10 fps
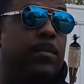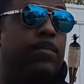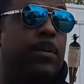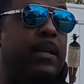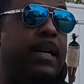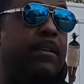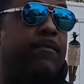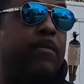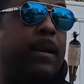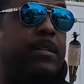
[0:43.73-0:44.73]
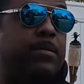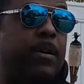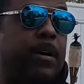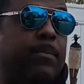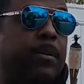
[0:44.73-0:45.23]
bully information,
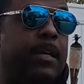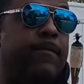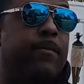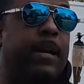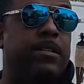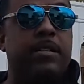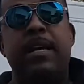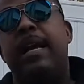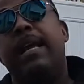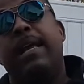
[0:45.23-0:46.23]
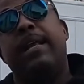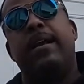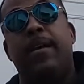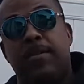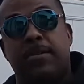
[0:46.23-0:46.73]
American bully information, and
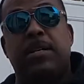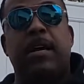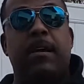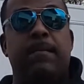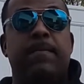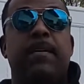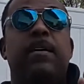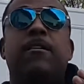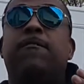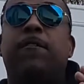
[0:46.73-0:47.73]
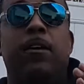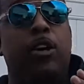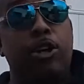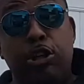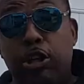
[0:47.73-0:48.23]
others come for
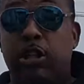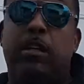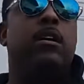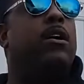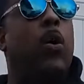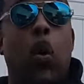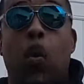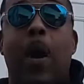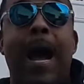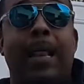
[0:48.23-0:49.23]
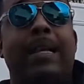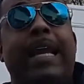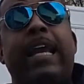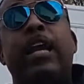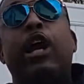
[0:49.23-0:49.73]
good,
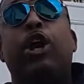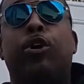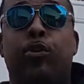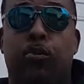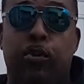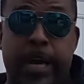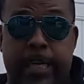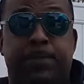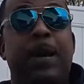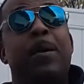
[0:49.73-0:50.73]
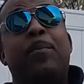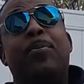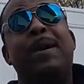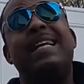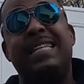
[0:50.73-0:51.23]
quality, crisp,
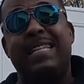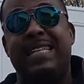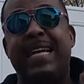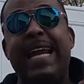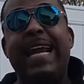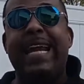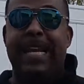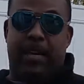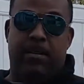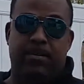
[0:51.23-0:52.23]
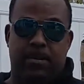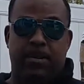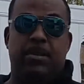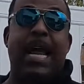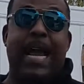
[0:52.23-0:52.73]
pristine
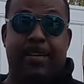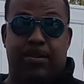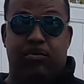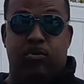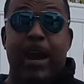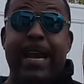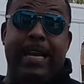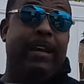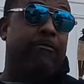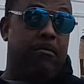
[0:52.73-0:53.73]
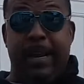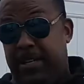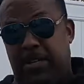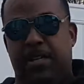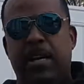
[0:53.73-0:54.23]
tactical training
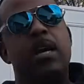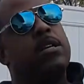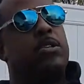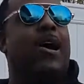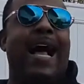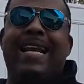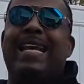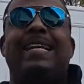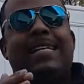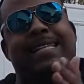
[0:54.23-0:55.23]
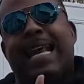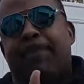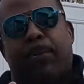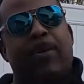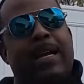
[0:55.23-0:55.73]
information. So I need to
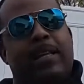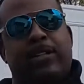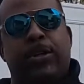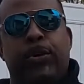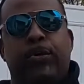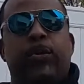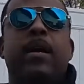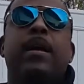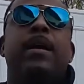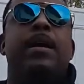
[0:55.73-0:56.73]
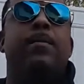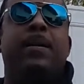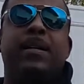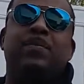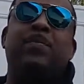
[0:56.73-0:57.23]
separate the two,
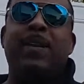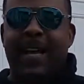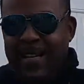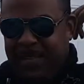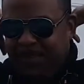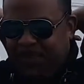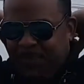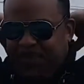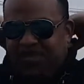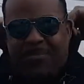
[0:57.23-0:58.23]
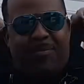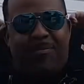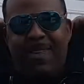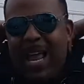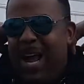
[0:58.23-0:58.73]
because plus
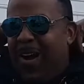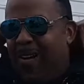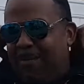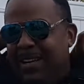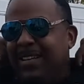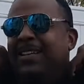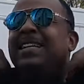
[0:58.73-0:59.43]
all my